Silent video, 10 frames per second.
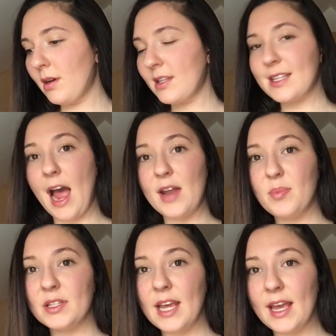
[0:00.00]

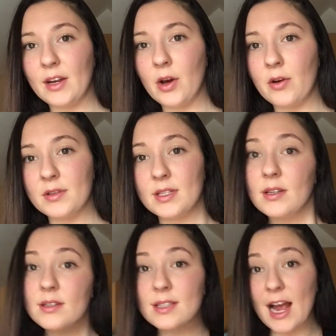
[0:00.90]
side potatoes,
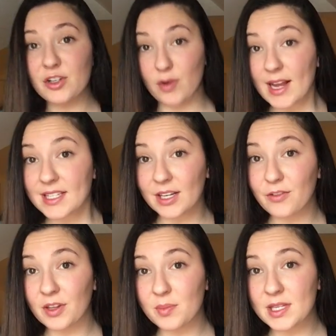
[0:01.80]
side dressing
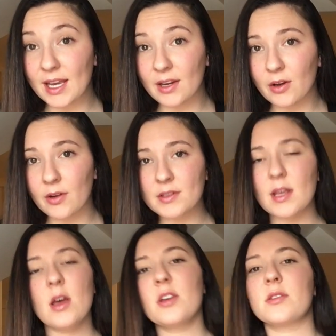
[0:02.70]
for the potatoes,
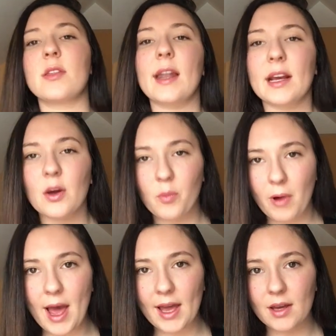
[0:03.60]
so that I can
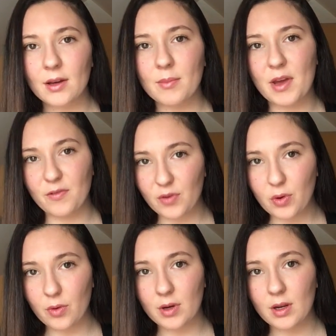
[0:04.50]
weigh my
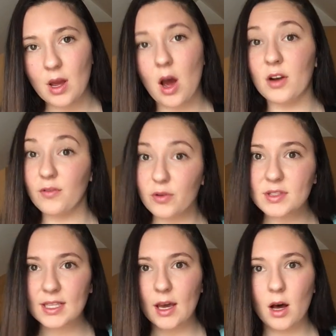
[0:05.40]
food on a
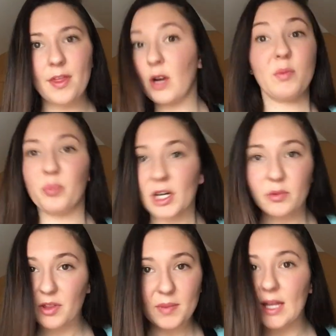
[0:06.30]
food scale that I would bring
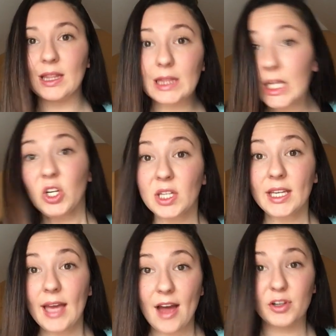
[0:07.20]
with me
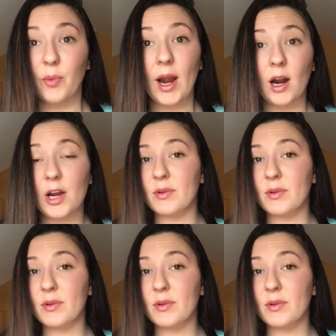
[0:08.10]
literally everywhere.